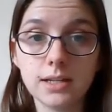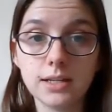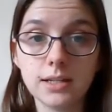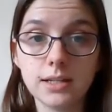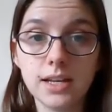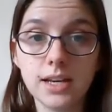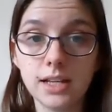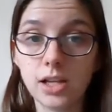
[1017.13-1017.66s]

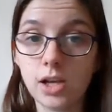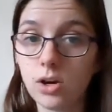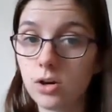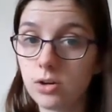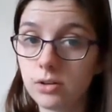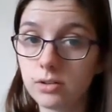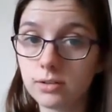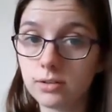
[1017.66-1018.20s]
knit
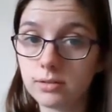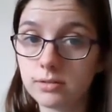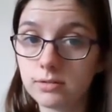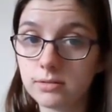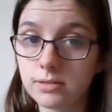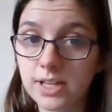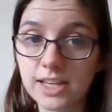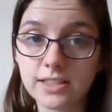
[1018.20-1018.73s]
along
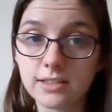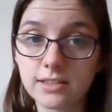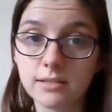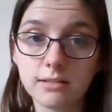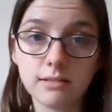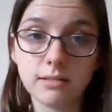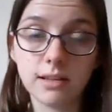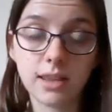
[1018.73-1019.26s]

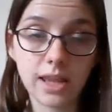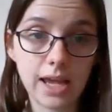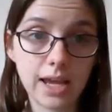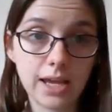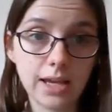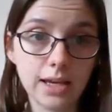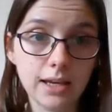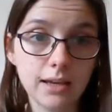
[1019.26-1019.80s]
lesson
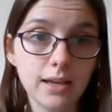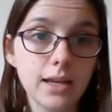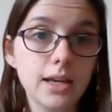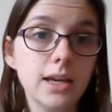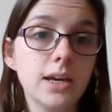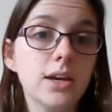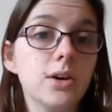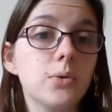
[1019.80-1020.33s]
thing,
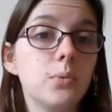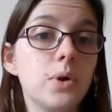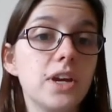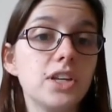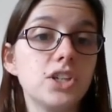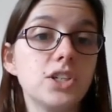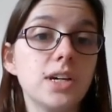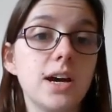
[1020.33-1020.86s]

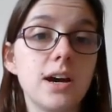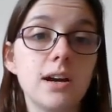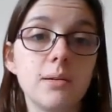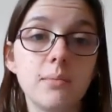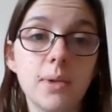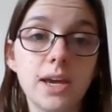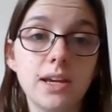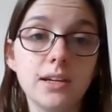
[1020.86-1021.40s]
which I
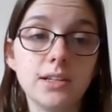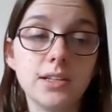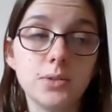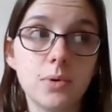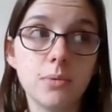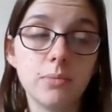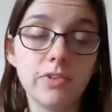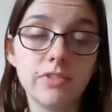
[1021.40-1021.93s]
made
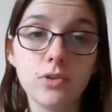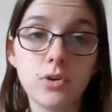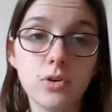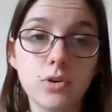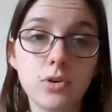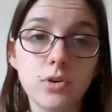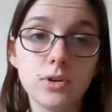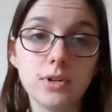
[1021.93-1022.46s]
one
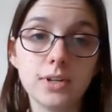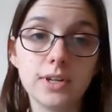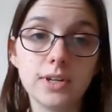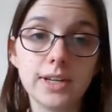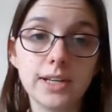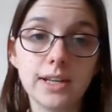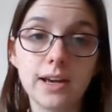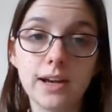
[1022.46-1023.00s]
before
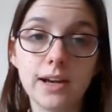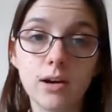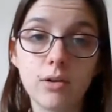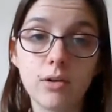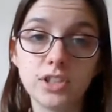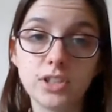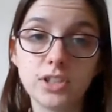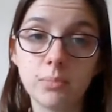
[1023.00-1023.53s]
in like
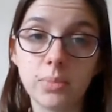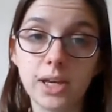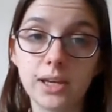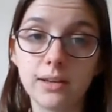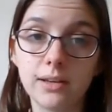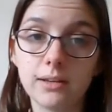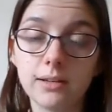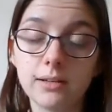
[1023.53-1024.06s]
orange and
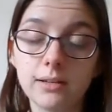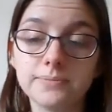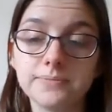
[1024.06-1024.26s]
pink.